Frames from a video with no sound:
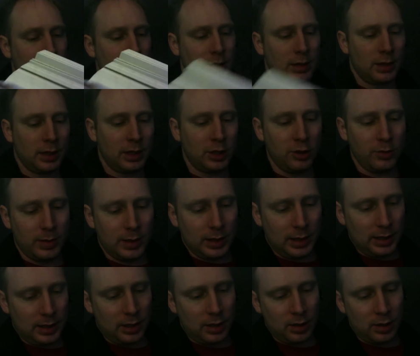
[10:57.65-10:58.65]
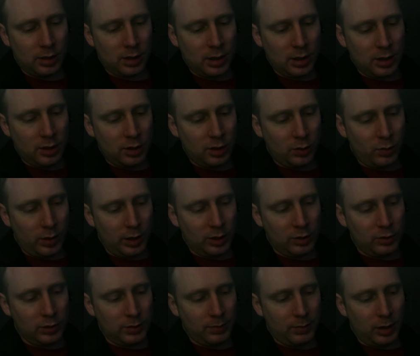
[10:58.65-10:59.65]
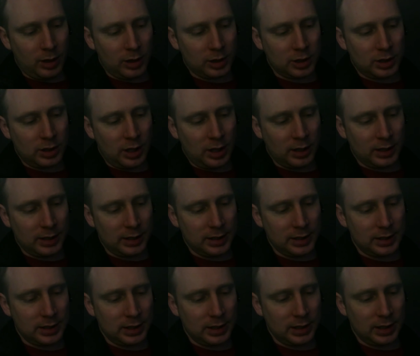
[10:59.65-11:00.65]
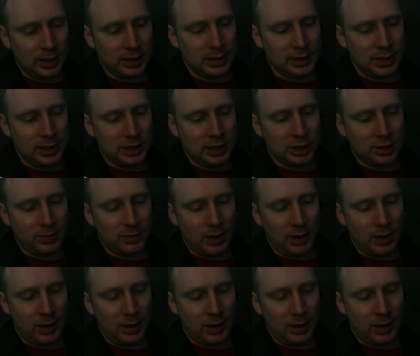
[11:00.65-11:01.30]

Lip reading: The human leader, the one who demolished Lacus, laid siege to my